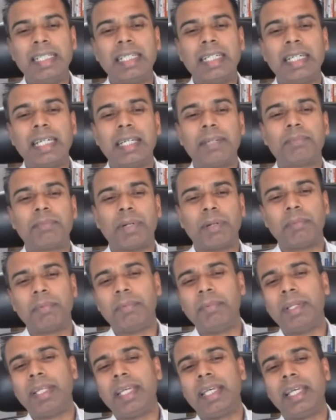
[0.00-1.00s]
it
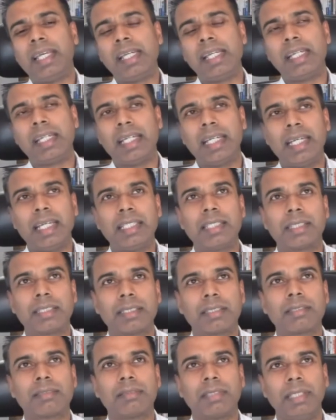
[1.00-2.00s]
probably
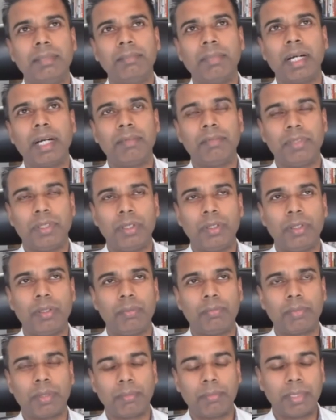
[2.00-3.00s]
is, in my
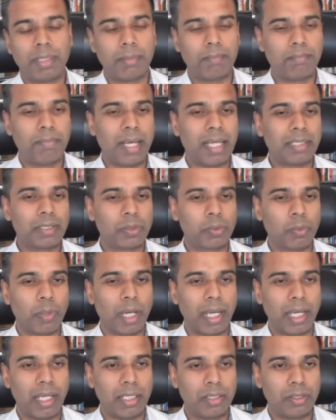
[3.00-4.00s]
view, probably the best
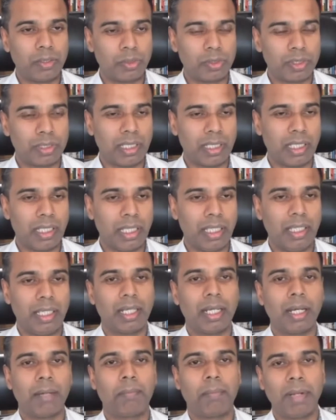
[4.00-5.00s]
way to
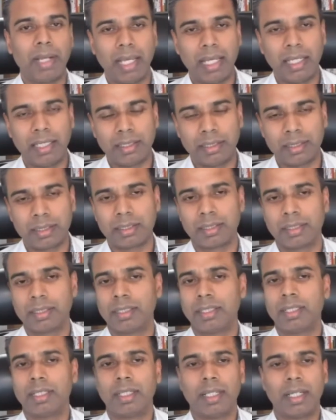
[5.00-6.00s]
see a place,
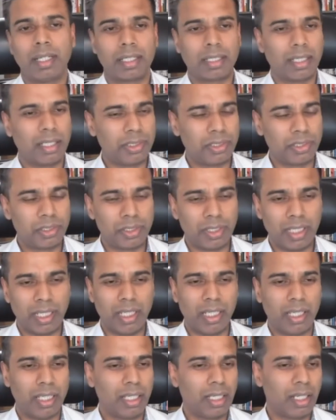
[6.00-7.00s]
a
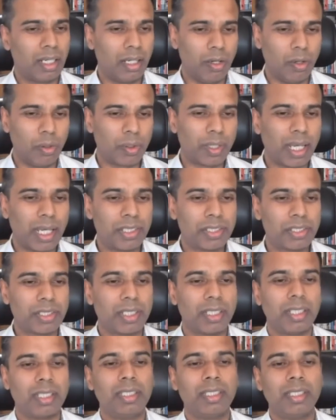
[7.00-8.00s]
country, a
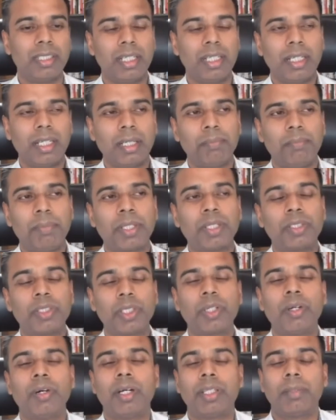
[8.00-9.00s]
location, because
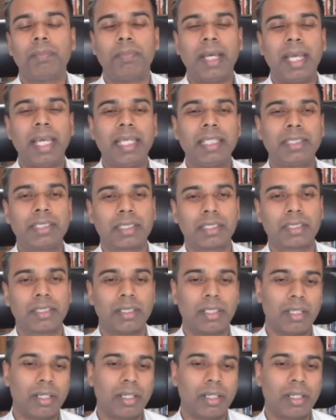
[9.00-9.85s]
you go at the pace